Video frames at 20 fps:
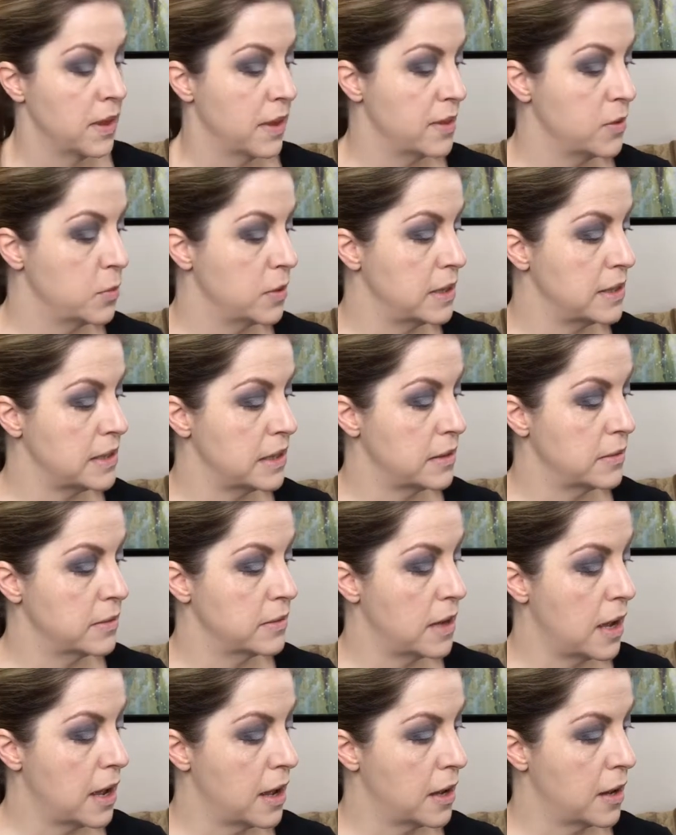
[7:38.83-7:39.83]
This one is
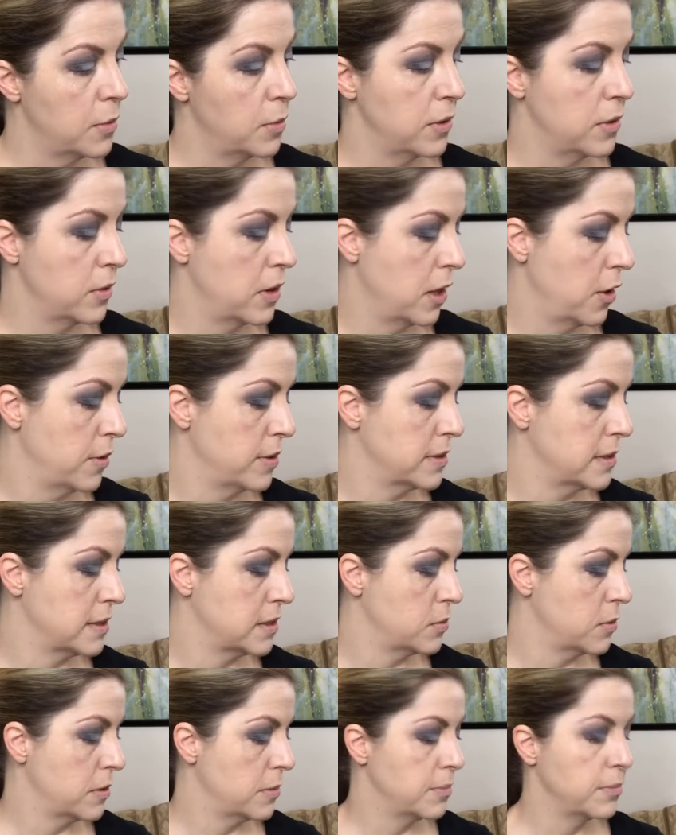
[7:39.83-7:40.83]
in, what color is
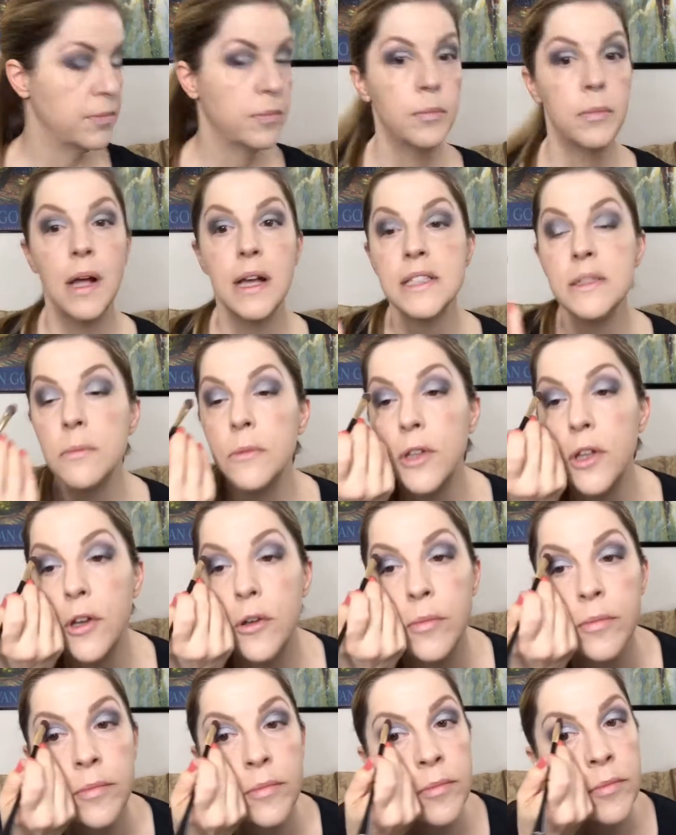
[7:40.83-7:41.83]
this one? Blossom
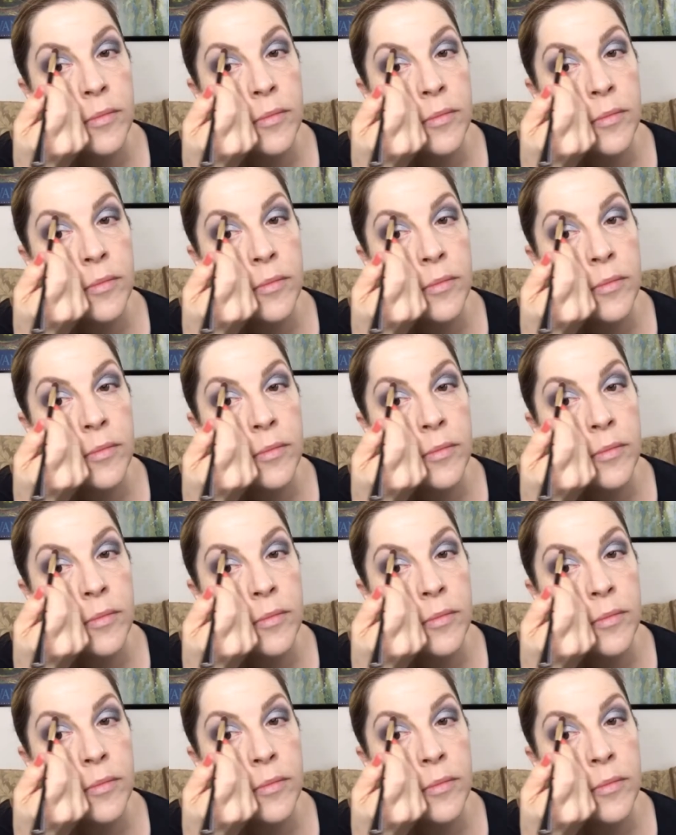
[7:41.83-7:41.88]
Glow.